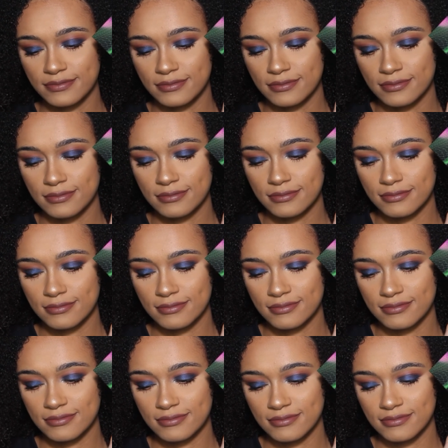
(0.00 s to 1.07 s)

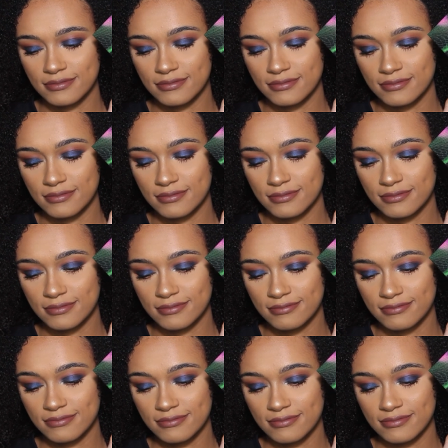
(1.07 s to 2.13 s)

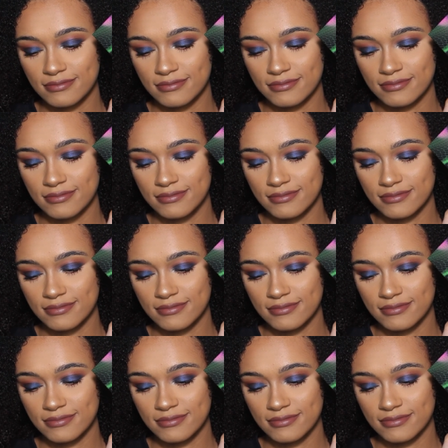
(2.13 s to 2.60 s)
Nothing is said.